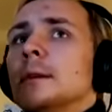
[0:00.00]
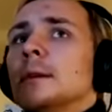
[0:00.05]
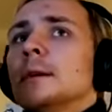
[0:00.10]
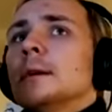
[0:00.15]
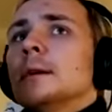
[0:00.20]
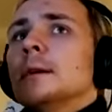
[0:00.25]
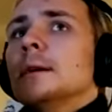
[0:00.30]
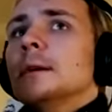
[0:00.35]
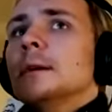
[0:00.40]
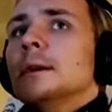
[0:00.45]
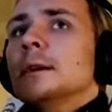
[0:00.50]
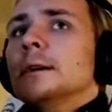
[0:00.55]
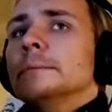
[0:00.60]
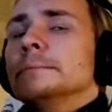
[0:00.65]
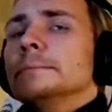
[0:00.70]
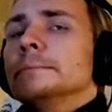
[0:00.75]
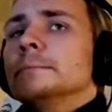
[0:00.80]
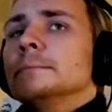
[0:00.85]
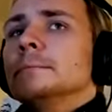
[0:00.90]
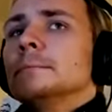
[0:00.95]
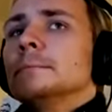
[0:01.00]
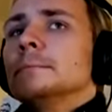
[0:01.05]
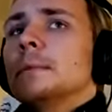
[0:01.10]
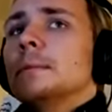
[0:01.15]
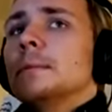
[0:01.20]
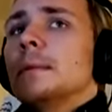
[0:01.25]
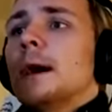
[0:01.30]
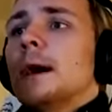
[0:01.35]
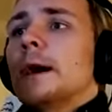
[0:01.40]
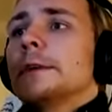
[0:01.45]
Yeah.
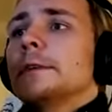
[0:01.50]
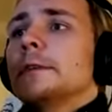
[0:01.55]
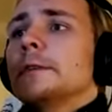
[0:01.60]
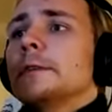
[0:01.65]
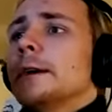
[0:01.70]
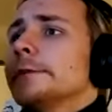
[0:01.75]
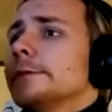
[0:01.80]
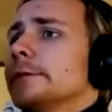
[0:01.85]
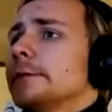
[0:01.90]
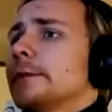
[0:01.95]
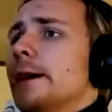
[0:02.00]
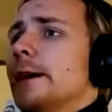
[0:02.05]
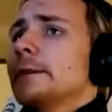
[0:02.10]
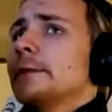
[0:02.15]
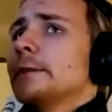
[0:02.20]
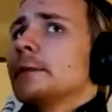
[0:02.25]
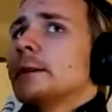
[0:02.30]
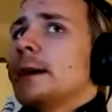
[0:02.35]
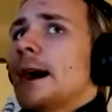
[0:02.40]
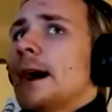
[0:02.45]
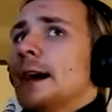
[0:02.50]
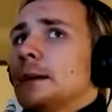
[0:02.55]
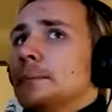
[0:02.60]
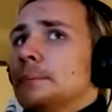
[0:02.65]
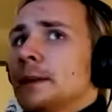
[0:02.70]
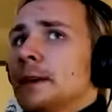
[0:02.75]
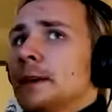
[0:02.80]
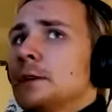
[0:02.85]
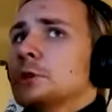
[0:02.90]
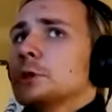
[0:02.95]
I think the answer to that is that
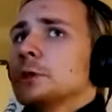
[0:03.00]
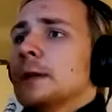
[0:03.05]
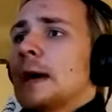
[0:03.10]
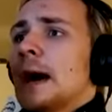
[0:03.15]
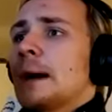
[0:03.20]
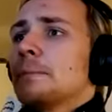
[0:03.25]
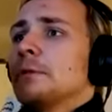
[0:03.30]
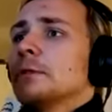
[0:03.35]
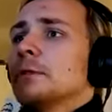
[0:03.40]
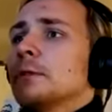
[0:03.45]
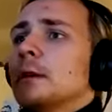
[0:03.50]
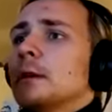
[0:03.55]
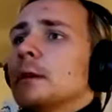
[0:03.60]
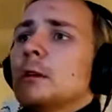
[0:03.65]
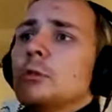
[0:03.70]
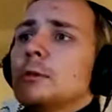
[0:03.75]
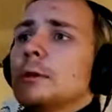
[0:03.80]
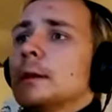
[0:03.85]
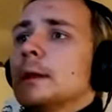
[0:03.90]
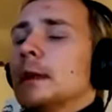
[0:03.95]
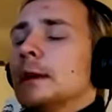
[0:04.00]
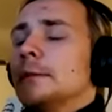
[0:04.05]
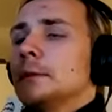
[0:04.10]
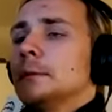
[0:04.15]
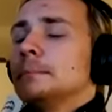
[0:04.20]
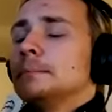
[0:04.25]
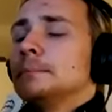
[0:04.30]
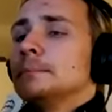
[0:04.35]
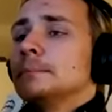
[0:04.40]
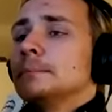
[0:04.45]
adaptation happens on a local level.
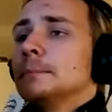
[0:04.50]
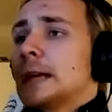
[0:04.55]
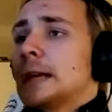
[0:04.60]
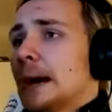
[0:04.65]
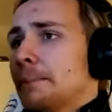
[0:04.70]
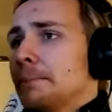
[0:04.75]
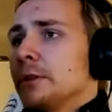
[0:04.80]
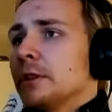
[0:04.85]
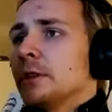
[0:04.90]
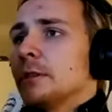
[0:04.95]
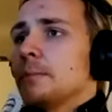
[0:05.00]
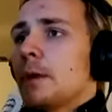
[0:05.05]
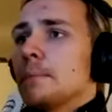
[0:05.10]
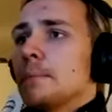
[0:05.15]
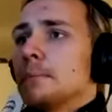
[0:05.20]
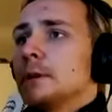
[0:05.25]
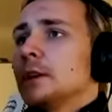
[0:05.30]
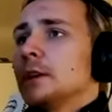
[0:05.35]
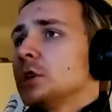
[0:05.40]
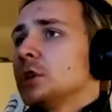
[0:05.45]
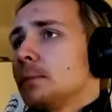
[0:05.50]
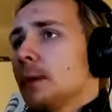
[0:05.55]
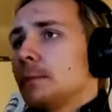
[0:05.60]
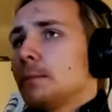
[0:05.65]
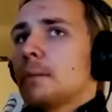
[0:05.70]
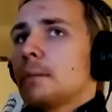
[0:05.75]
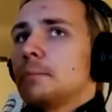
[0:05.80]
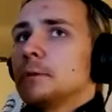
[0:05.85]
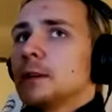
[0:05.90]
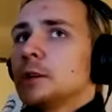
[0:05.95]
It happens population by
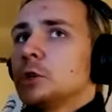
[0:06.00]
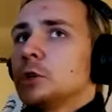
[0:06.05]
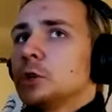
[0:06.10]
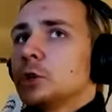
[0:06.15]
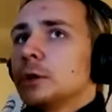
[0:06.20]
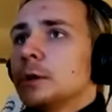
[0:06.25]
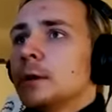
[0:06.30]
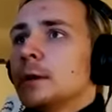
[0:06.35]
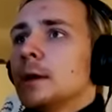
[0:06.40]
population.